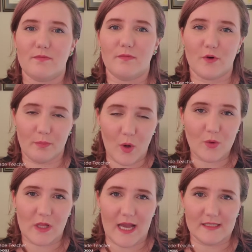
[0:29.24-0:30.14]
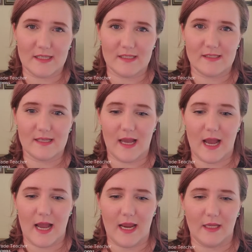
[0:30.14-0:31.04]
for both classes,
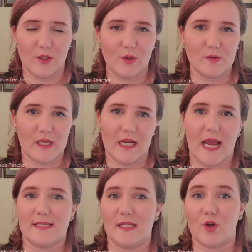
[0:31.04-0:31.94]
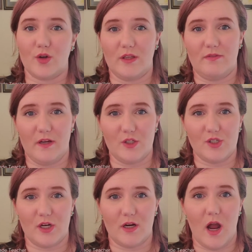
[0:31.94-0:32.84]
I use it as an early
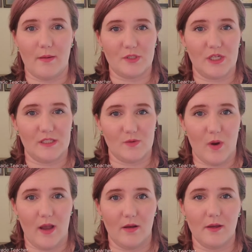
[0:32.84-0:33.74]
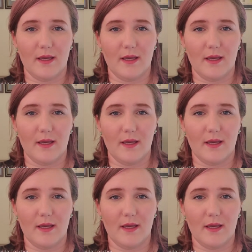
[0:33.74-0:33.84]
finisher option as well.